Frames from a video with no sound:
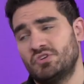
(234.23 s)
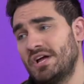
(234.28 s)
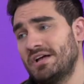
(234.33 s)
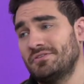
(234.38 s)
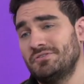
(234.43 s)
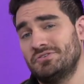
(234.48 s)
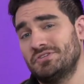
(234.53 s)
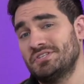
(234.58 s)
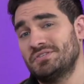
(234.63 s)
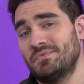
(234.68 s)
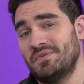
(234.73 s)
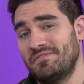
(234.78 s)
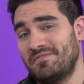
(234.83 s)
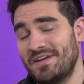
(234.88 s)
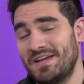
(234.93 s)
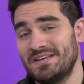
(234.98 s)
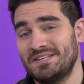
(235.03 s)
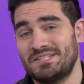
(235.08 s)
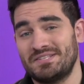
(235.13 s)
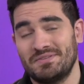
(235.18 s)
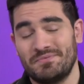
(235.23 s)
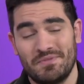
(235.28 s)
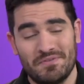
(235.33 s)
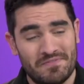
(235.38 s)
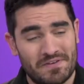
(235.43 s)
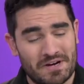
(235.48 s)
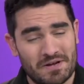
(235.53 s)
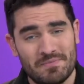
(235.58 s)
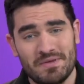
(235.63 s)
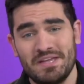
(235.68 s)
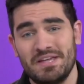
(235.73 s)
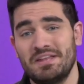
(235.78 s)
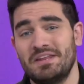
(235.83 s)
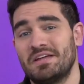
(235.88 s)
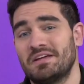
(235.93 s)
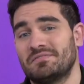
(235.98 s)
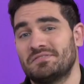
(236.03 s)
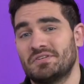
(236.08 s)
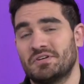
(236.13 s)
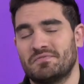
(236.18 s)
challenges we faced at the very
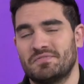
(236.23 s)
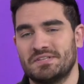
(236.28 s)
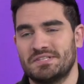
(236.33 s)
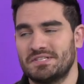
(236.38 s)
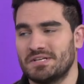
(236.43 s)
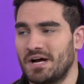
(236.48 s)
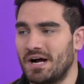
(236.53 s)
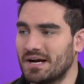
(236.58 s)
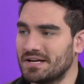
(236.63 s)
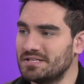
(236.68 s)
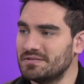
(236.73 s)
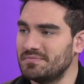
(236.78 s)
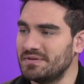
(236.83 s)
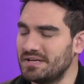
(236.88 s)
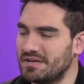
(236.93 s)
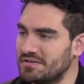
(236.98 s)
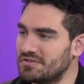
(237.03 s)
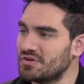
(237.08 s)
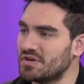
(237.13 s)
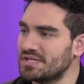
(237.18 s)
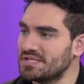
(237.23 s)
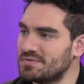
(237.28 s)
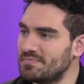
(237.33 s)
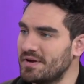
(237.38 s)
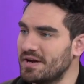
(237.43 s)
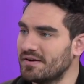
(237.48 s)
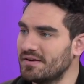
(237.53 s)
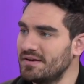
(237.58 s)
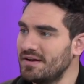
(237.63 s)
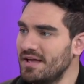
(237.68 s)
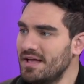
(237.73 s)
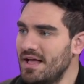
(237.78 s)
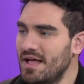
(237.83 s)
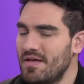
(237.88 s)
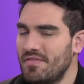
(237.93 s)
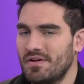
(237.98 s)
beginning of Surface Dock, to be transparent.